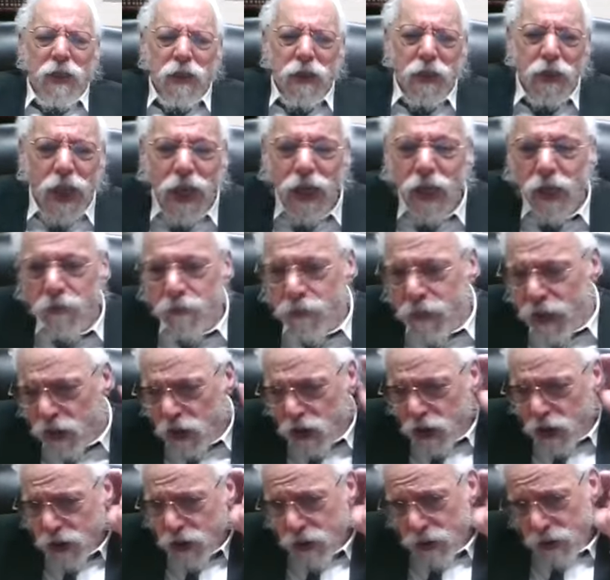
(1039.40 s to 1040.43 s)
The Lechem
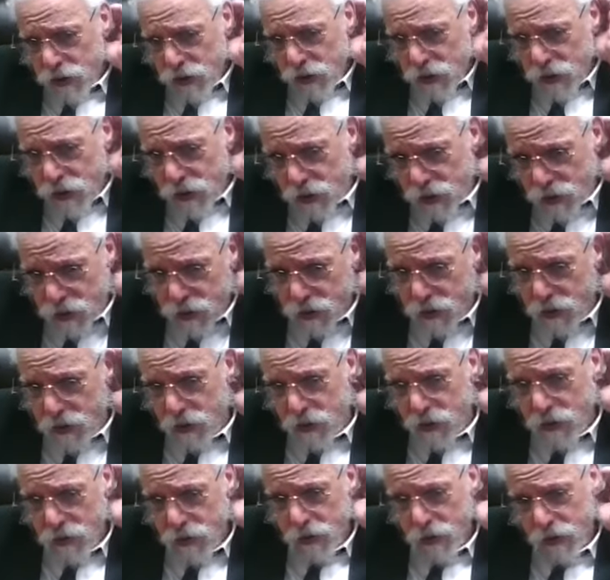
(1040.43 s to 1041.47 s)
Mishnah
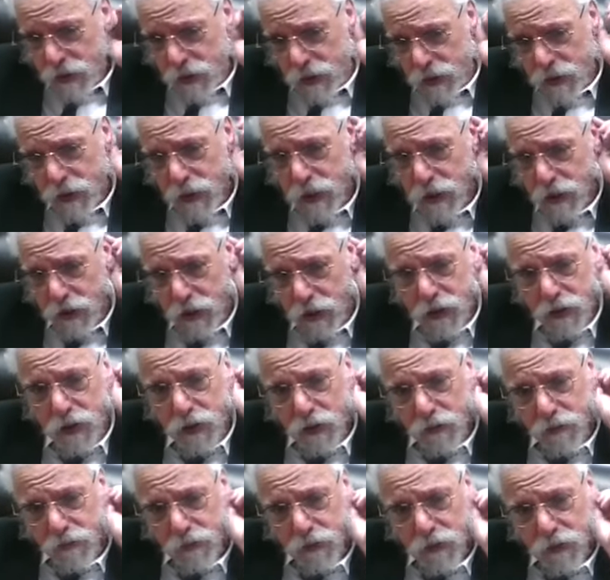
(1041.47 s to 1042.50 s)
there in Hilchas
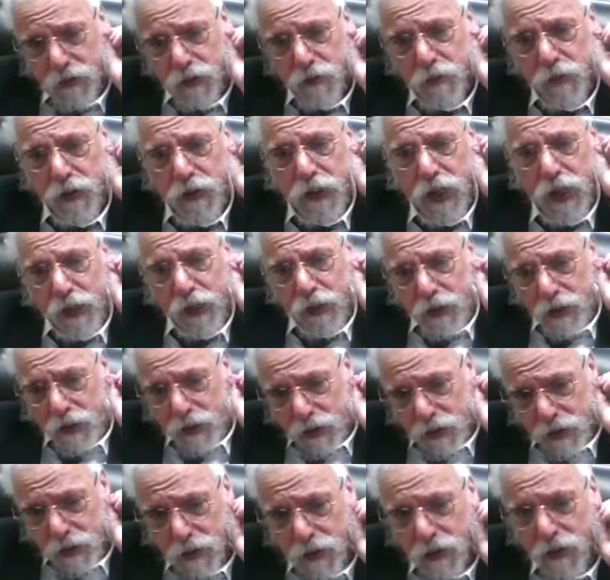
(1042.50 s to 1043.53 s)
Avol is
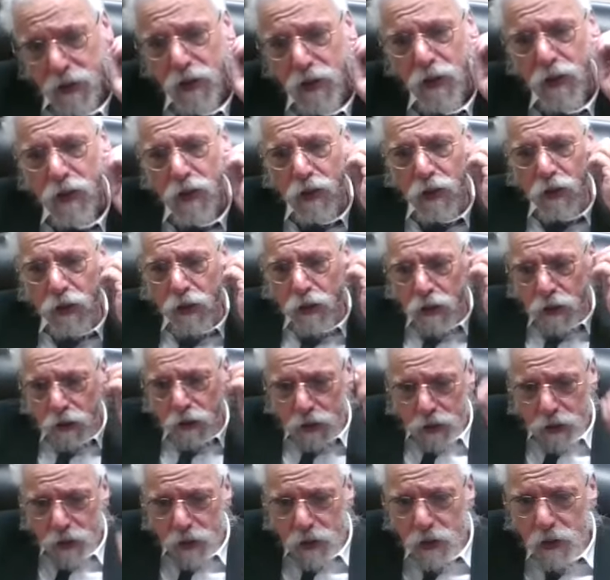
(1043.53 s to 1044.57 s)
bedayik
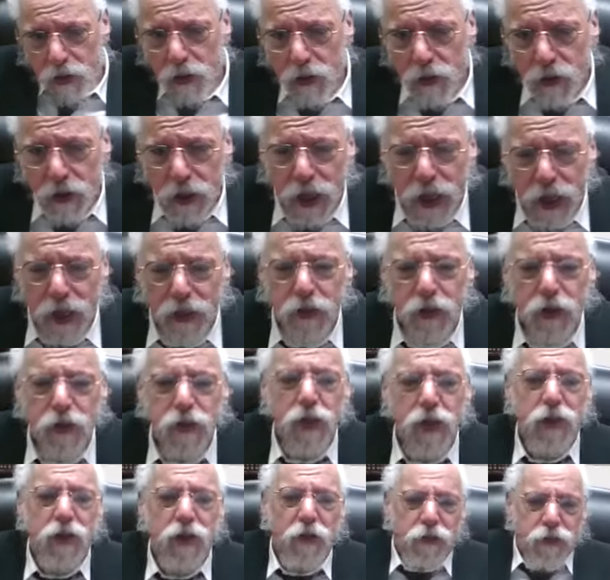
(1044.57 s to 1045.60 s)
that
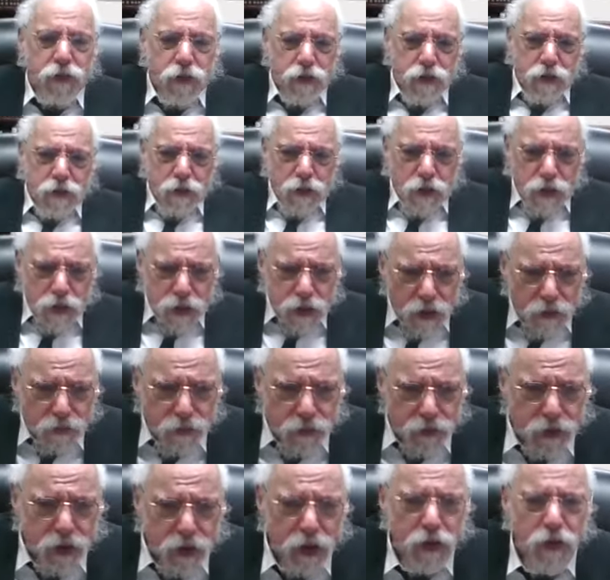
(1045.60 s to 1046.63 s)
there's a difference between the
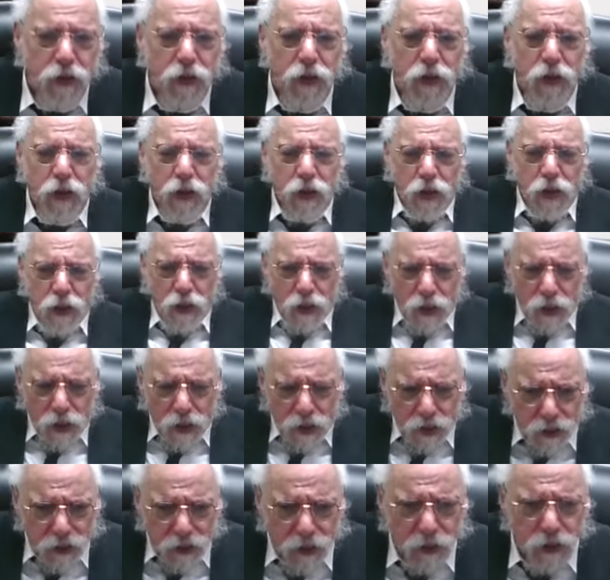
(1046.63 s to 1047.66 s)
Sefer Torah
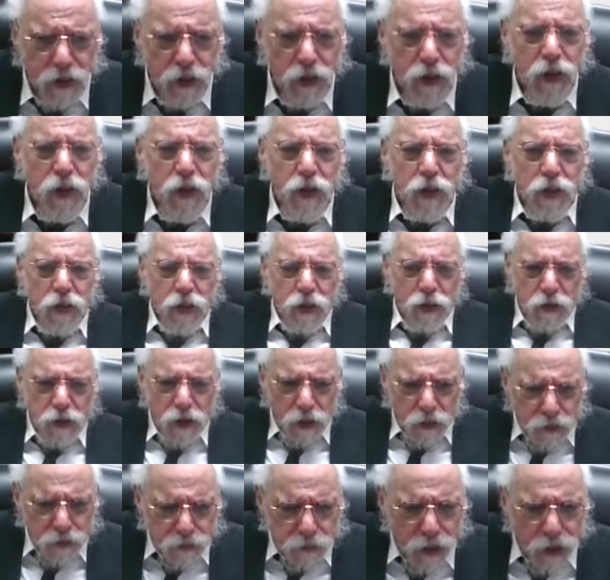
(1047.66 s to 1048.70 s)
and a
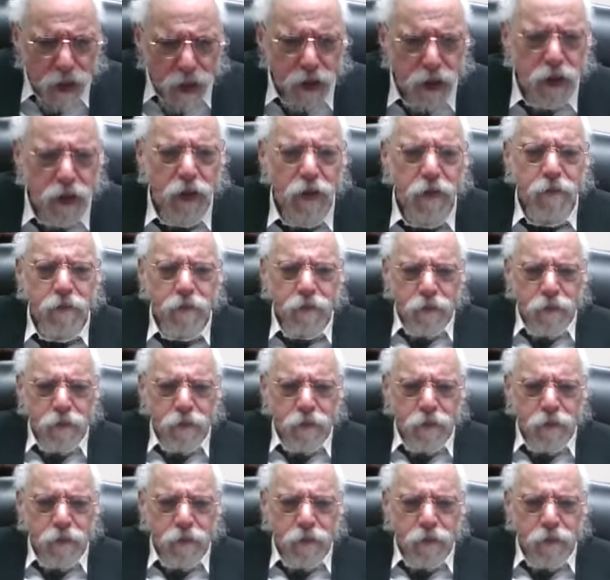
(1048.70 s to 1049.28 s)
dead body.